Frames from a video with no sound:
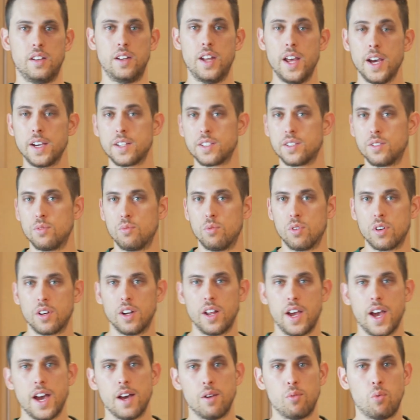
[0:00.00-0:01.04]
Next, we're gonna
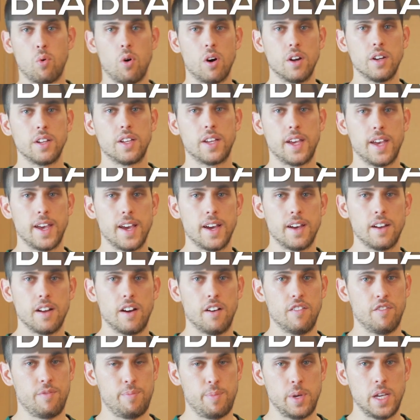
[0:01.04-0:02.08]
add 1 can
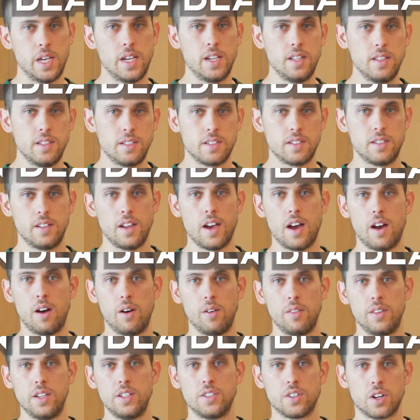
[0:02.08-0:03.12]
of beans. Now,
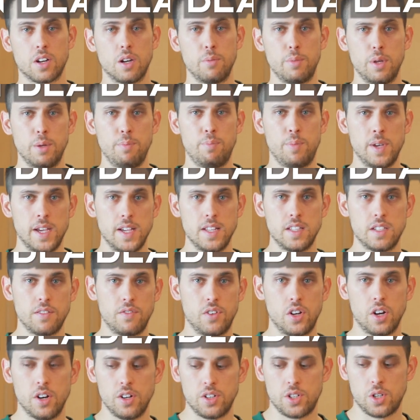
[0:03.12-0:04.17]
these are gonna be beans of
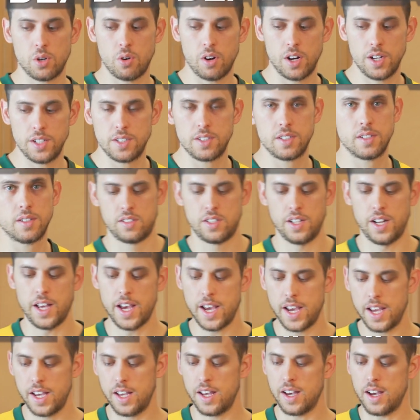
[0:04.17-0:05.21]
your choice.
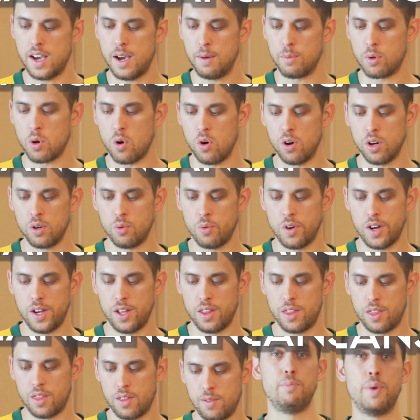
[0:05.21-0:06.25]
Today, I'm going
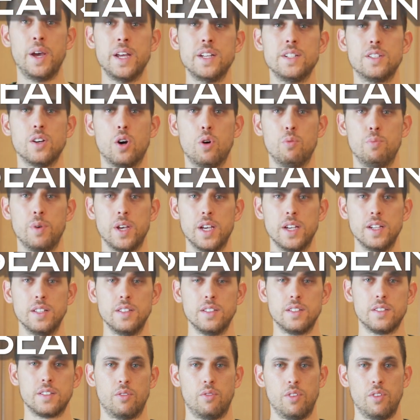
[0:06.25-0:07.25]
with pinto beans.